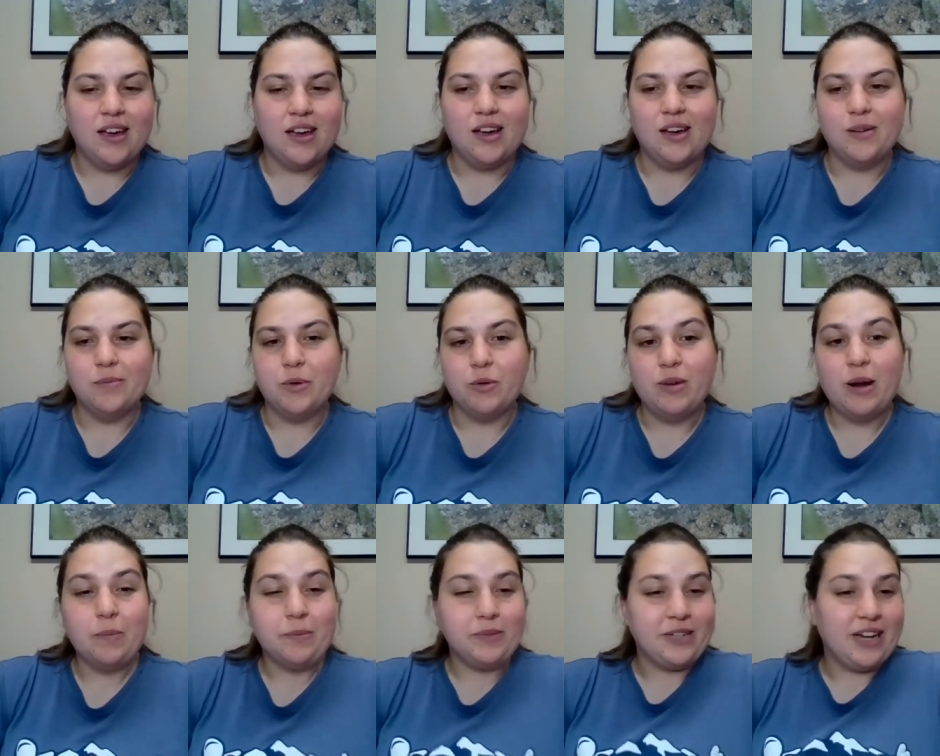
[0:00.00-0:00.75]
um,
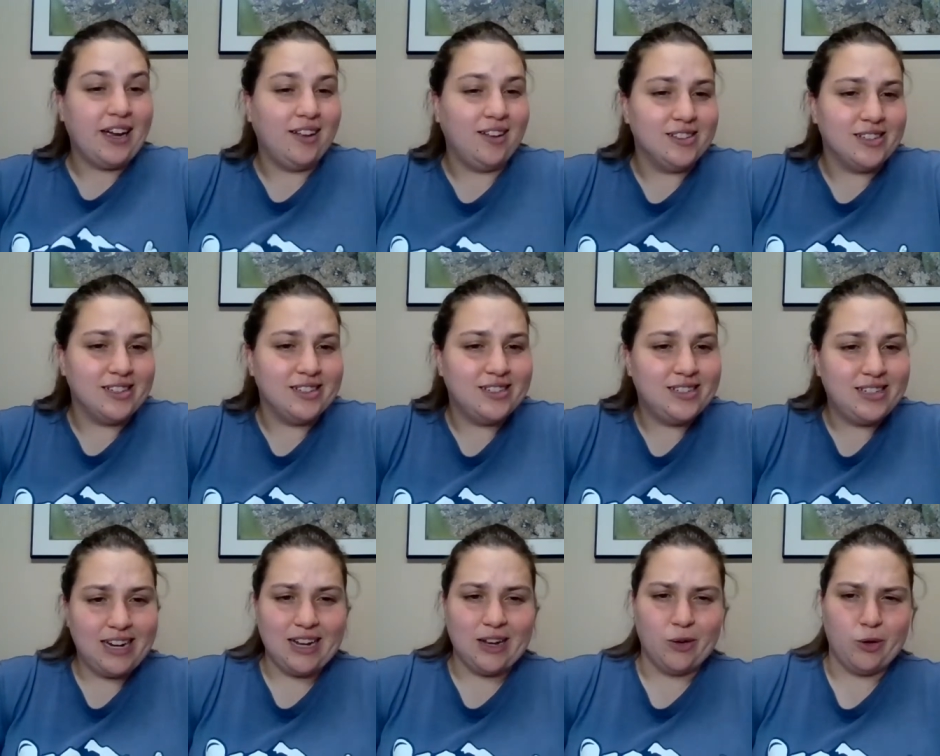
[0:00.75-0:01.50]
reptiles
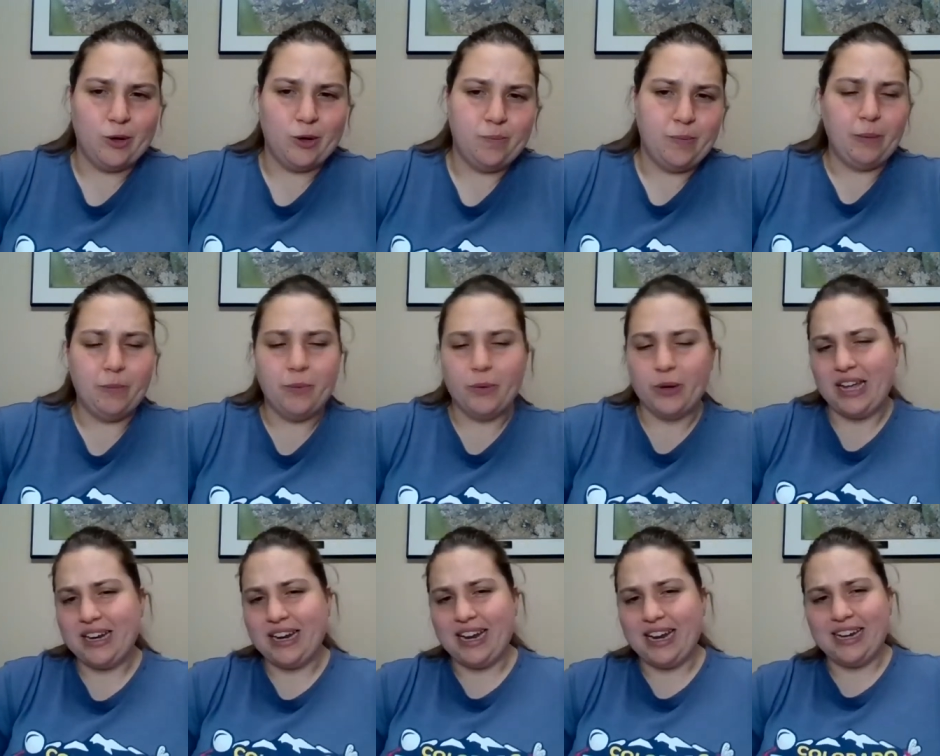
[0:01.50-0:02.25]
instead, or
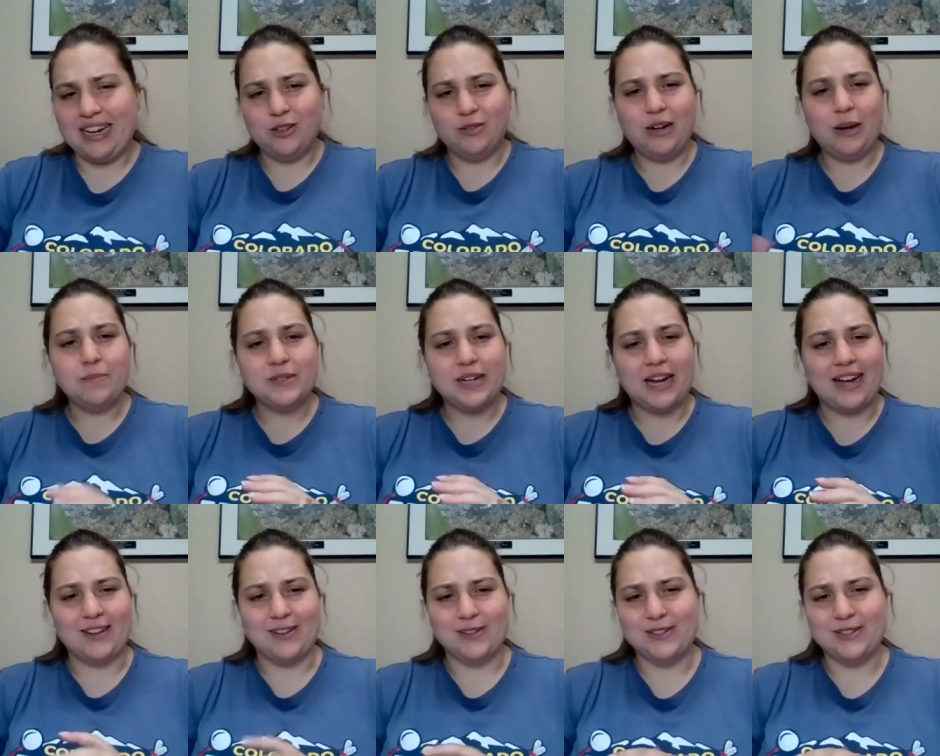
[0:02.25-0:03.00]
people can't handle
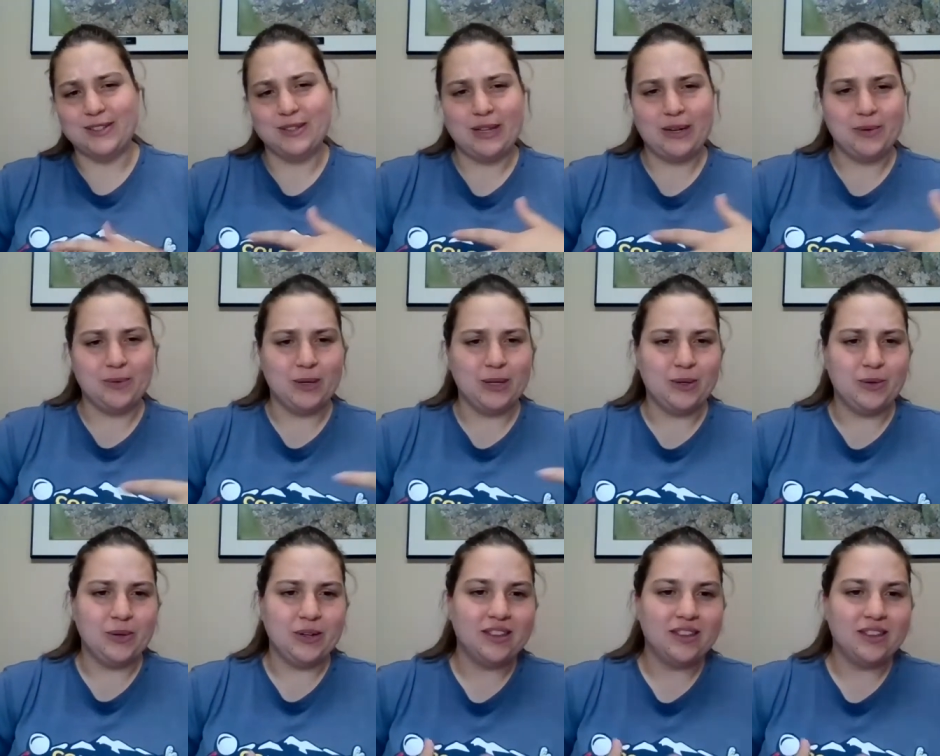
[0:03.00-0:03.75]
reptiles, so they
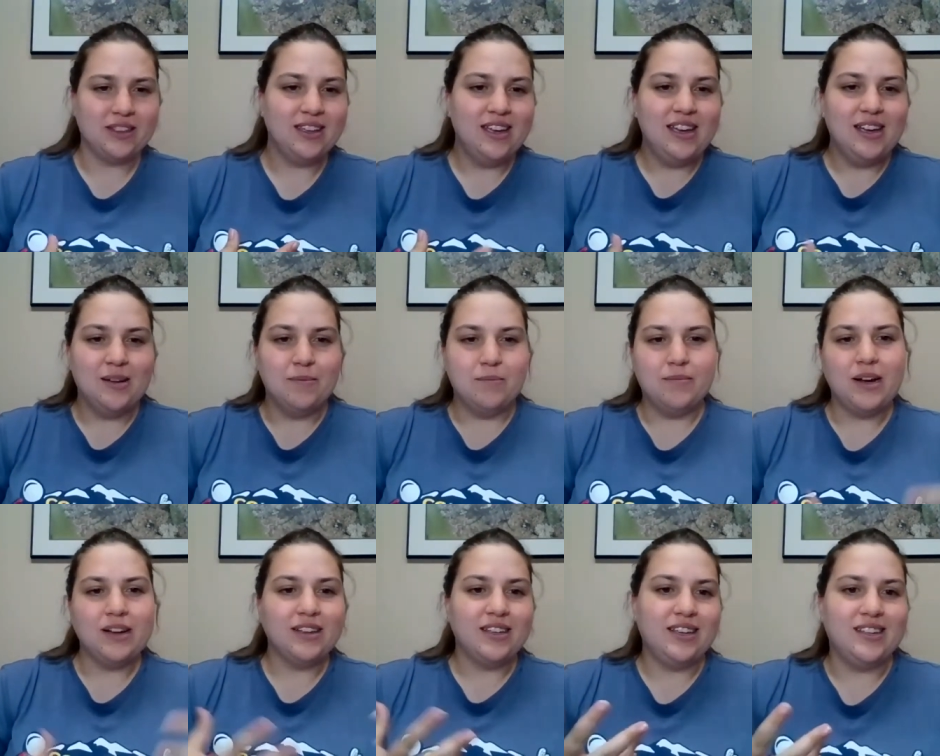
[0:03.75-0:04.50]
work with
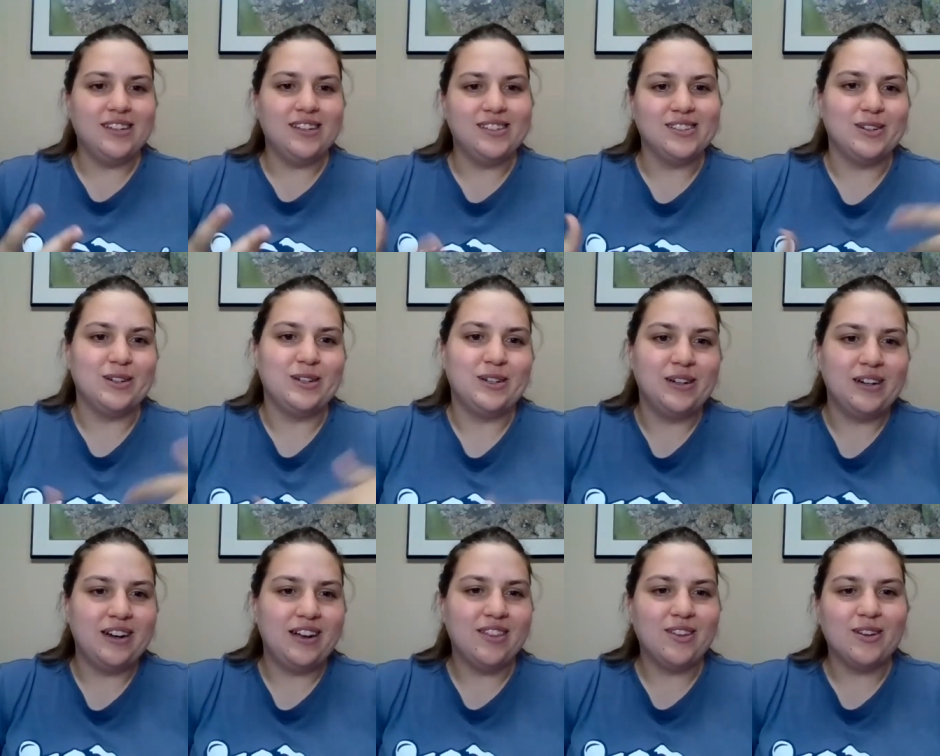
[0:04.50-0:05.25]
monkeys
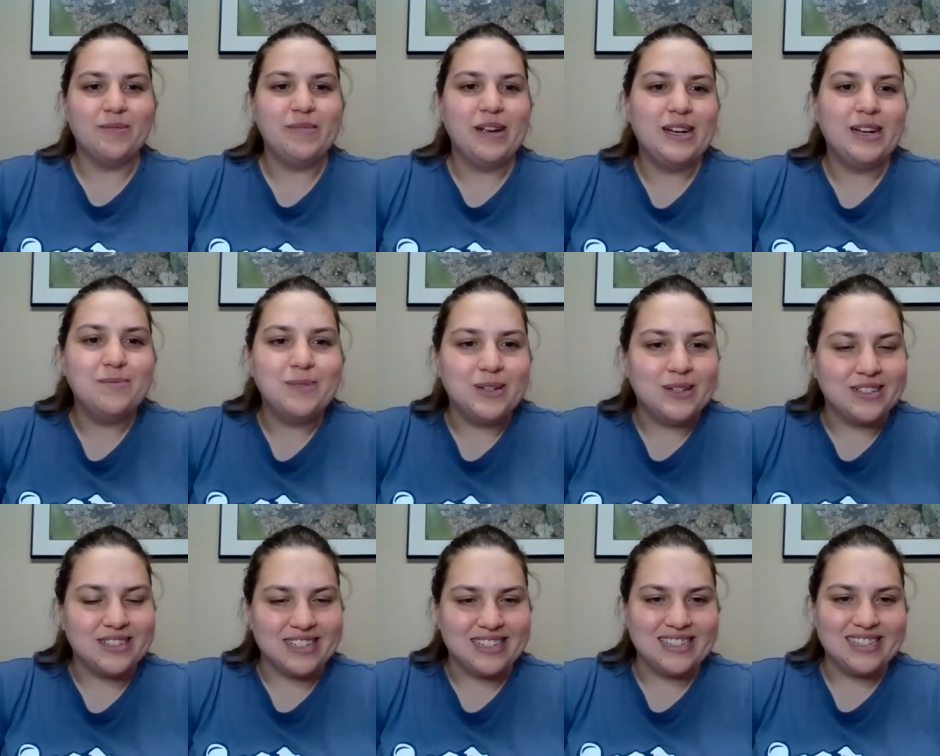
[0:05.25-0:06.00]
or other
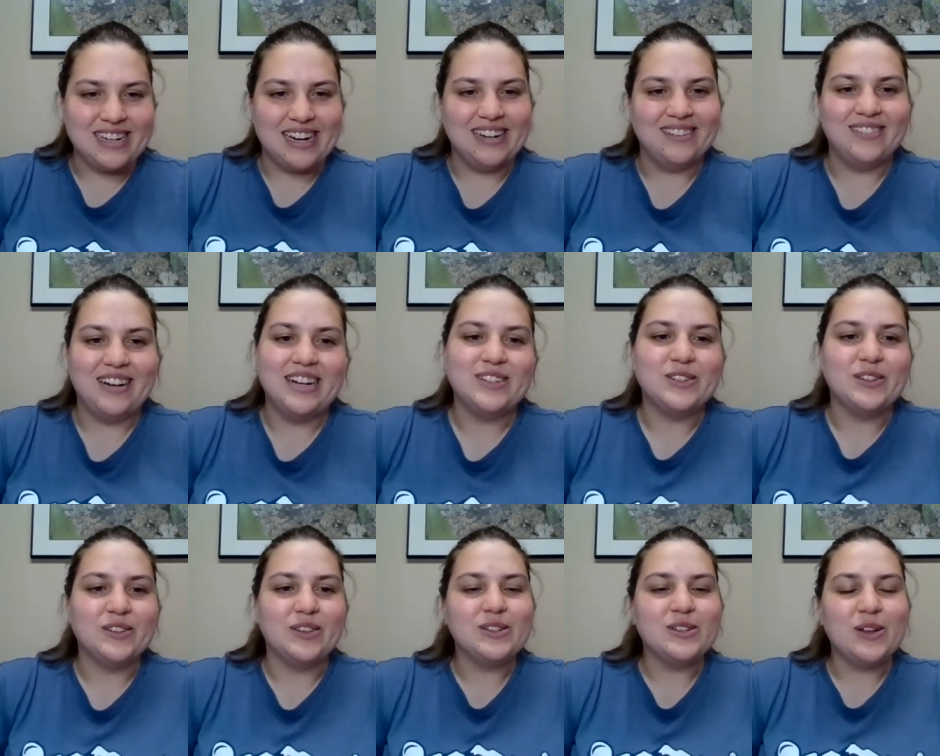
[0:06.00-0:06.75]
mammals instead,
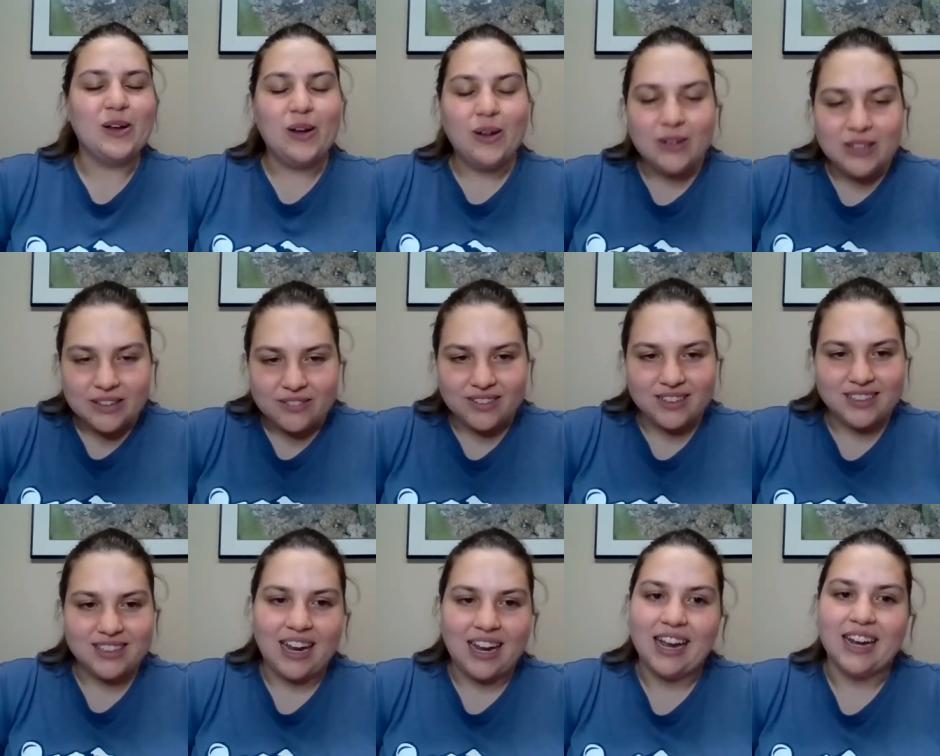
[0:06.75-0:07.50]
right? So there's all
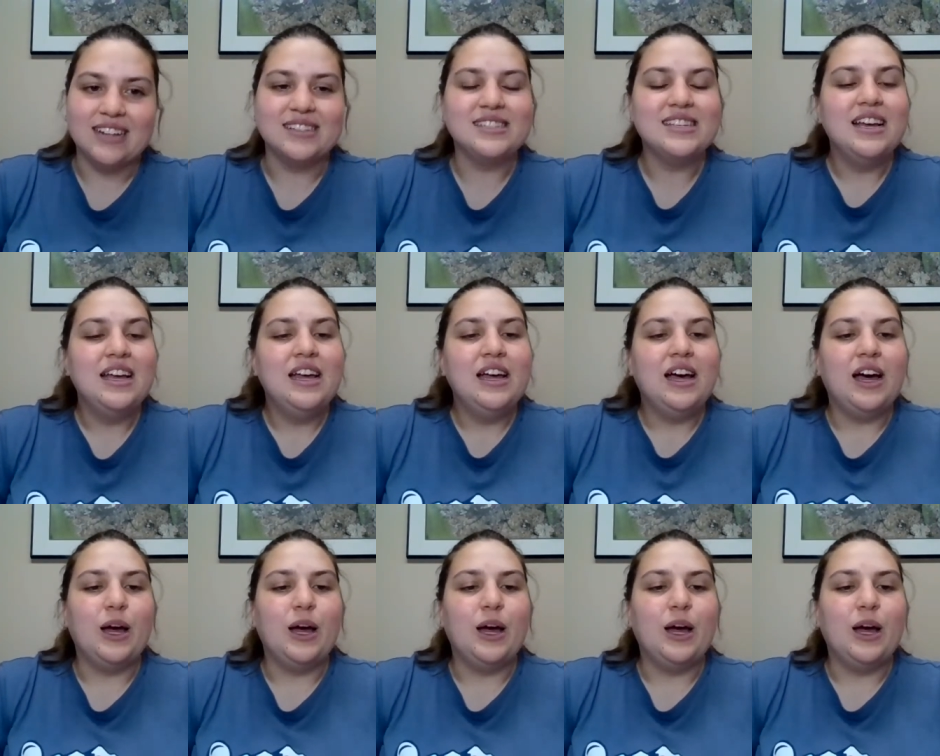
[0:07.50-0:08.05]
different kinds.